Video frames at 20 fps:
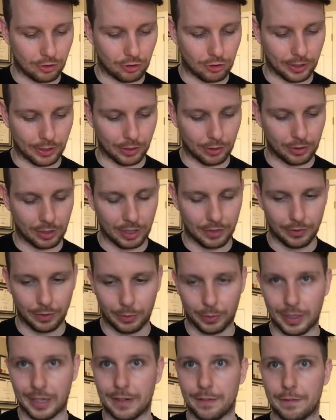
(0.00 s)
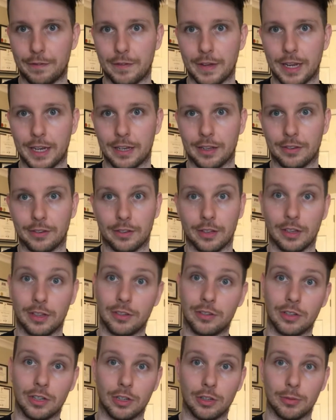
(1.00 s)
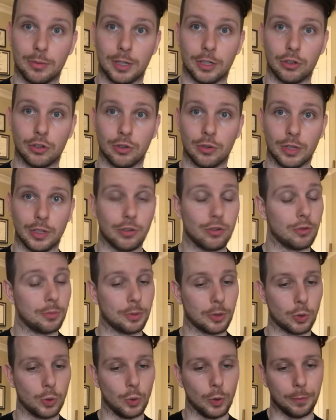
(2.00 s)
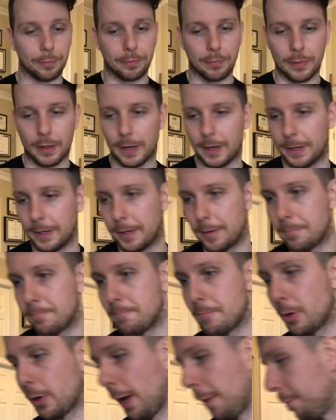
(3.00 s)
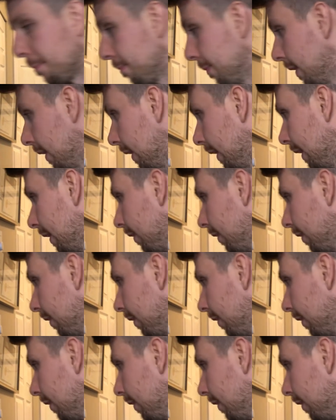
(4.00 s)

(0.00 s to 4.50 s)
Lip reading: Shout out to everyone in Vegas listening to my show, that's super cool. Okay, let